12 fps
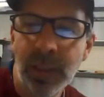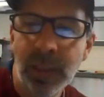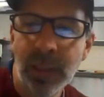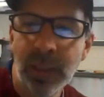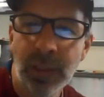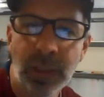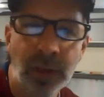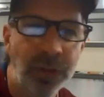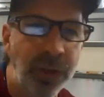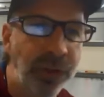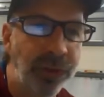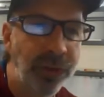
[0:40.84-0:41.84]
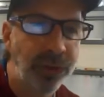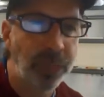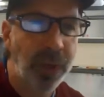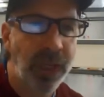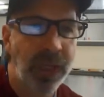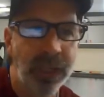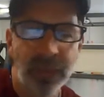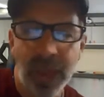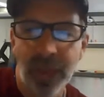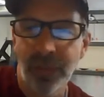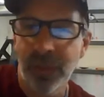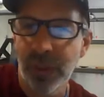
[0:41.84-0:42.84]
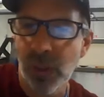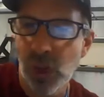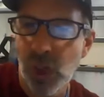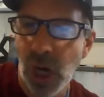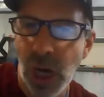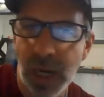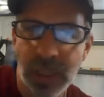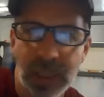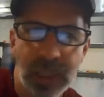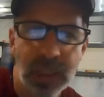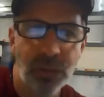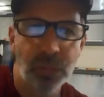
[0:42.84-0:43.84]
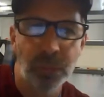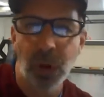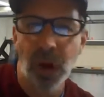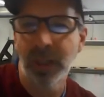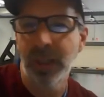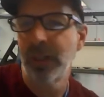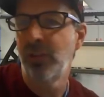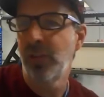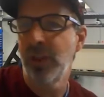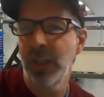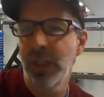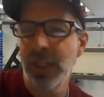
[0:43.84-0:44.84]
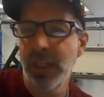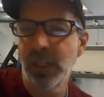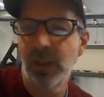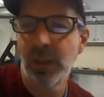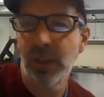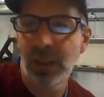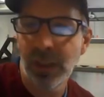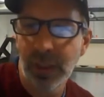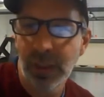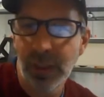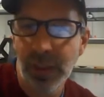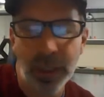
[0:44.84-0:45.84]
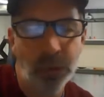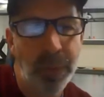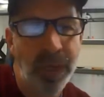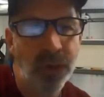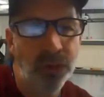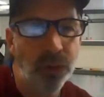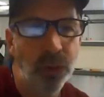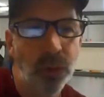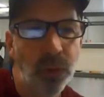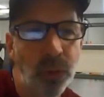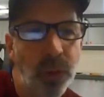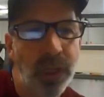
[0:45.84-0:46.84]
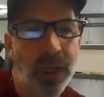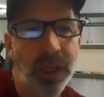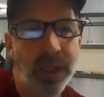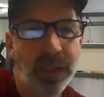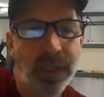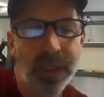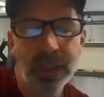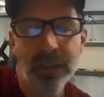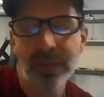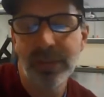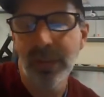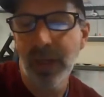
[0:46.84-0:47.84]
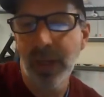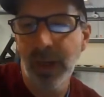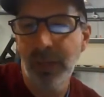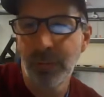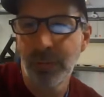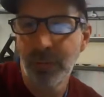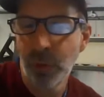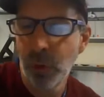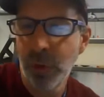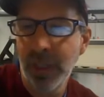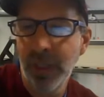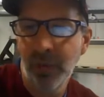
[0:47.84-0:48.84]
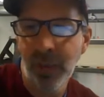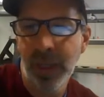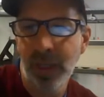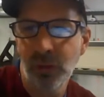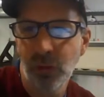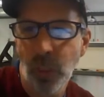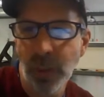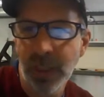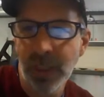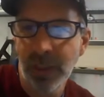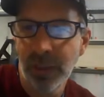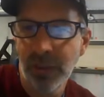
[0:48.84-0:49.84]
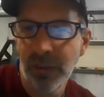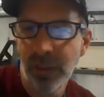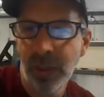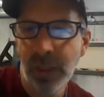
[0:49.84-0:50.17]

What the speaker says: They're anticipating that the Chinese market is going to need exponential needs for food here in the next 20 years.